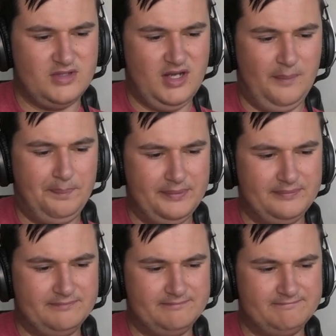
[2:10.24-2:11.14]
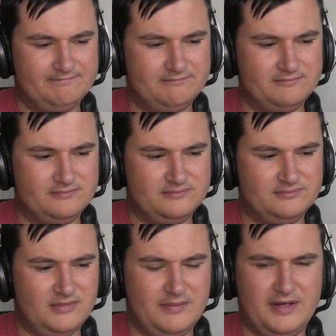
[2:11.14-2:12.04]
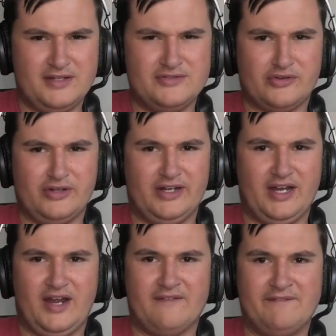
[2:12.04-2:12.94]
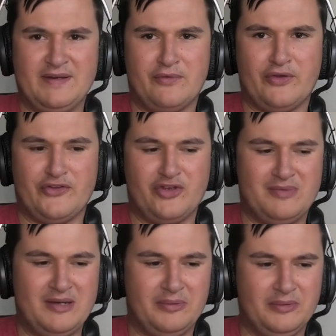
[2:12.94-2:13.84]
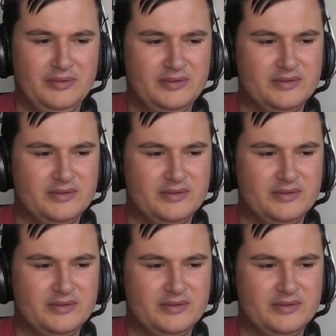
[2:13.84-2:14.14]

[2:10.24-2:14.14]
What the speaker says: Yup. I mean, it doesn't look like it can fit more than two people.